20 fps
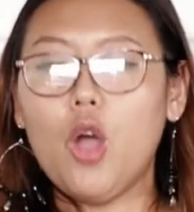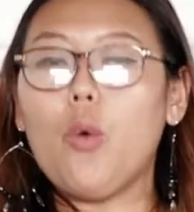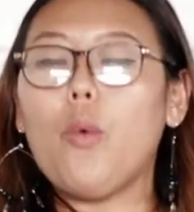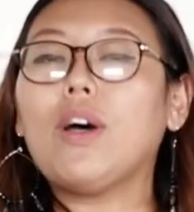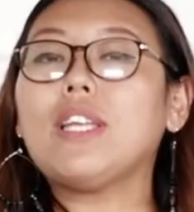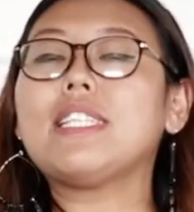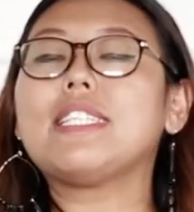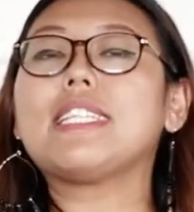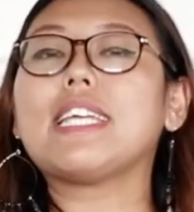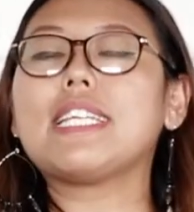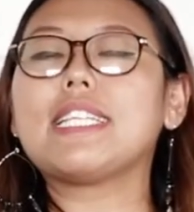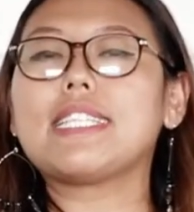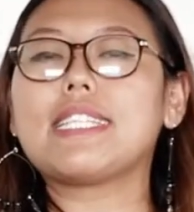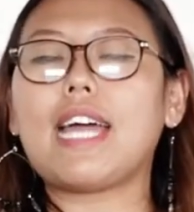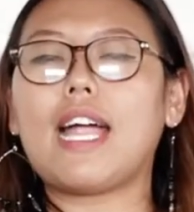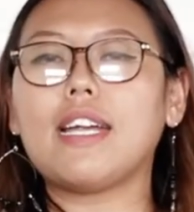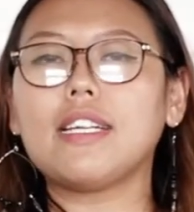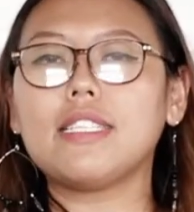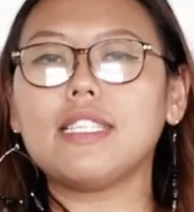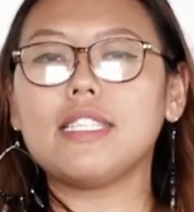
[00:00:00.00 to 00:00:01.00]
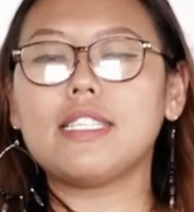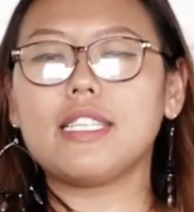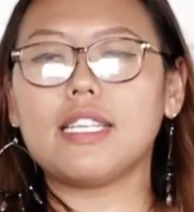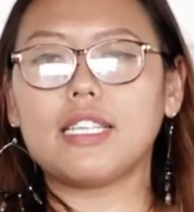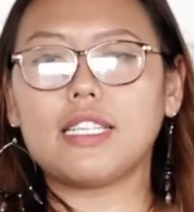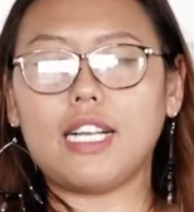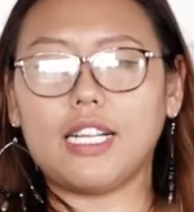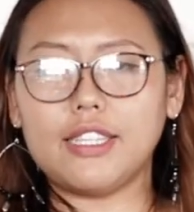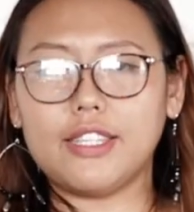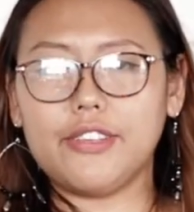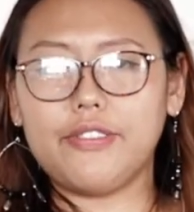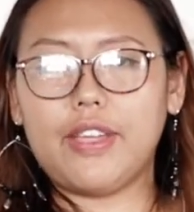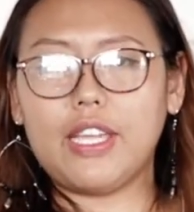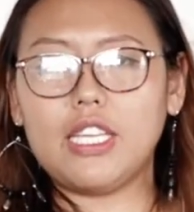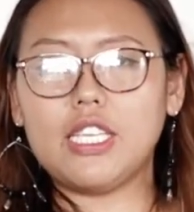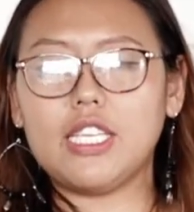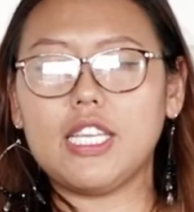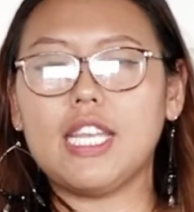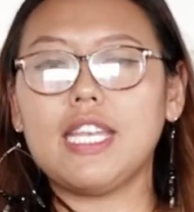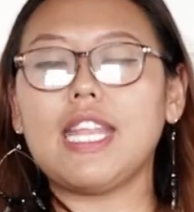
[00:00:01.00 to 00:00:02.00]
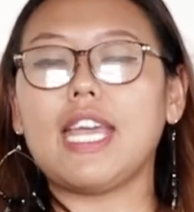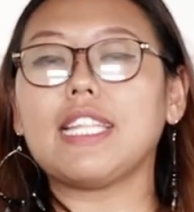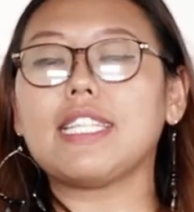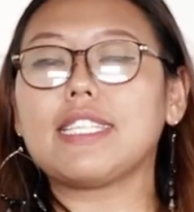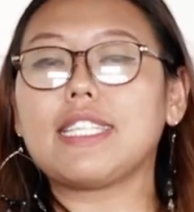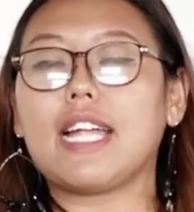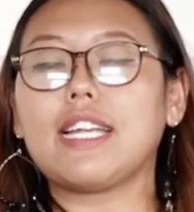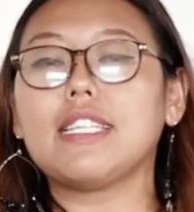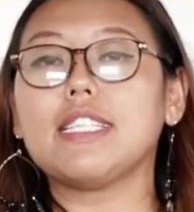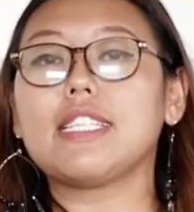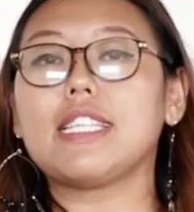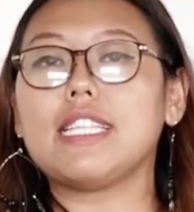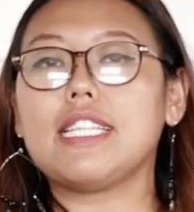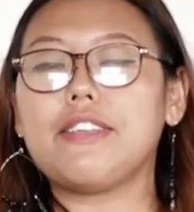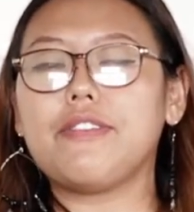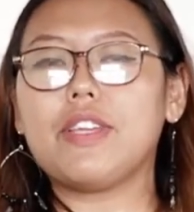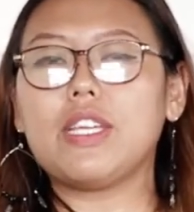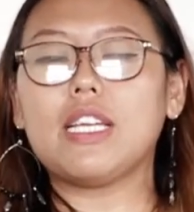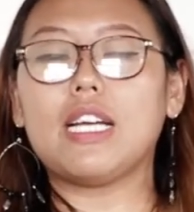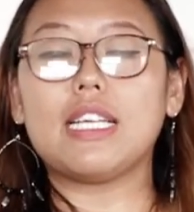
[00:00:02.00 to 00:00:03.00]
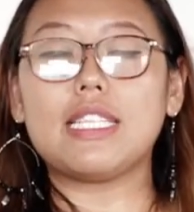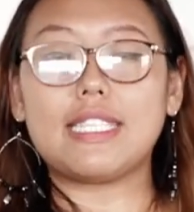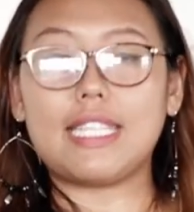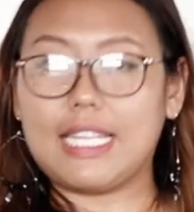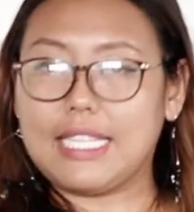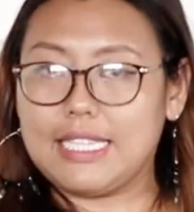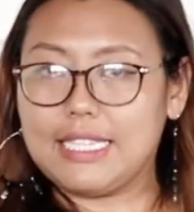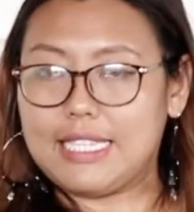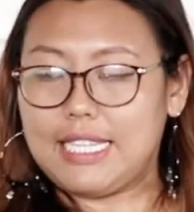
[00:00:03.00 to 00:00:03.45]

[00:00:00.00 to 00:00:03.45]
once they started cultivation and started living a settled